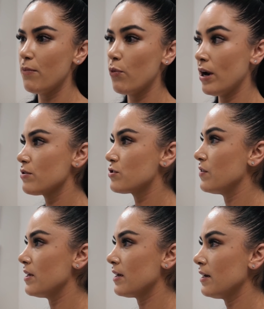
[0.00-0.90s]
when I was
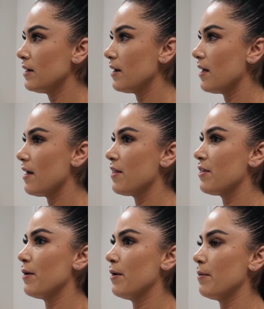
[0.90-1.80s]
vegan,
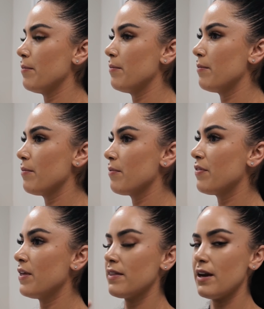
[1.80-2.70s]
the
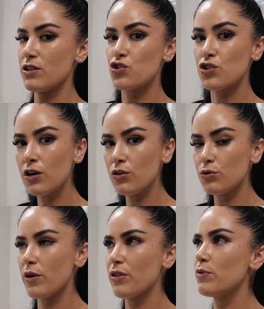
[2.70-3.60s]
thing that I struggled
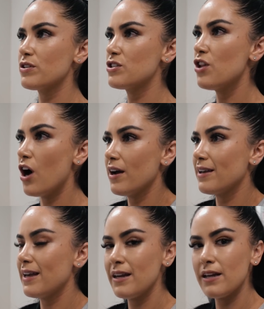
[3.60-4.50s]
with was
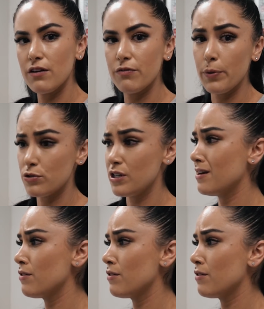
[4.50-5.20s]
not getting enough protein.